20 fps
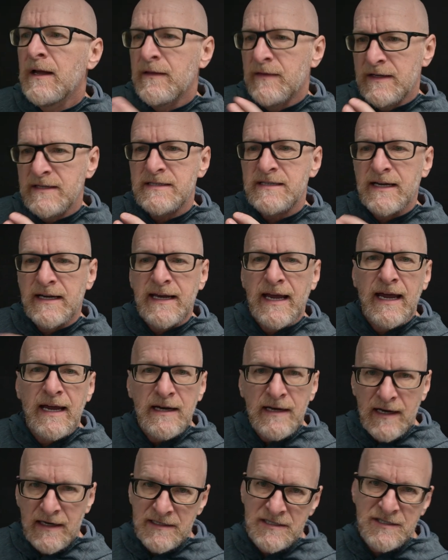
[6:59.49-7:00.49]
This
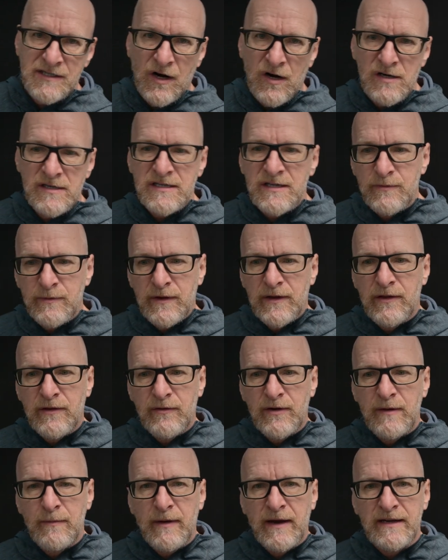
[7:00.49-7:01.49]
again, I started with
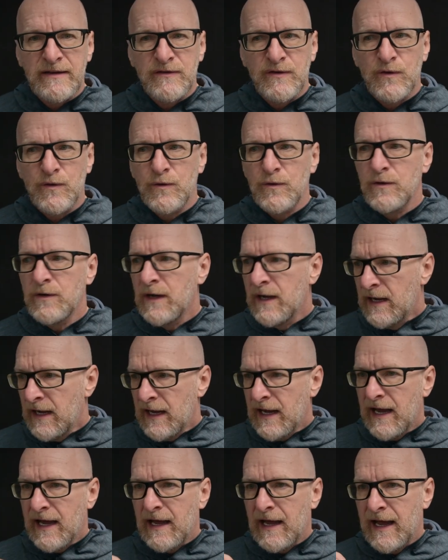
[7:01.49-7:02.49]
3:2,
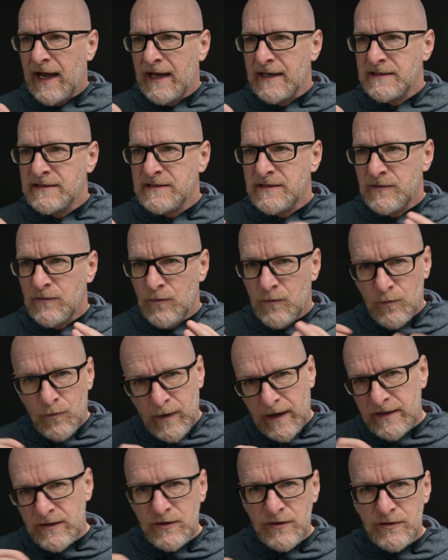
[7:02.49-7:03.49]
and
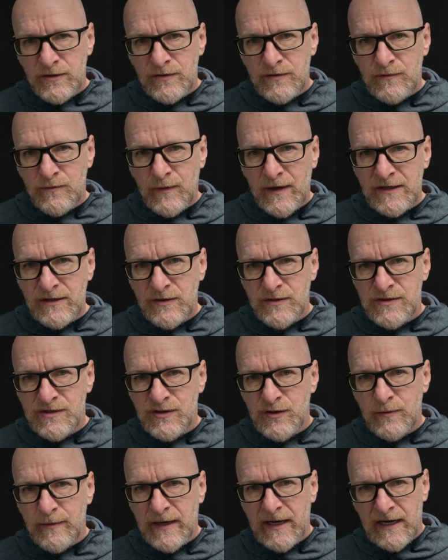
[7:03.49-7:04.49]
when you're
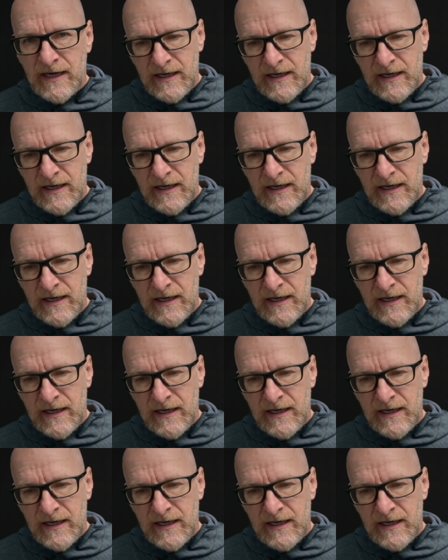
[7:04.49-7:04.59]
zooming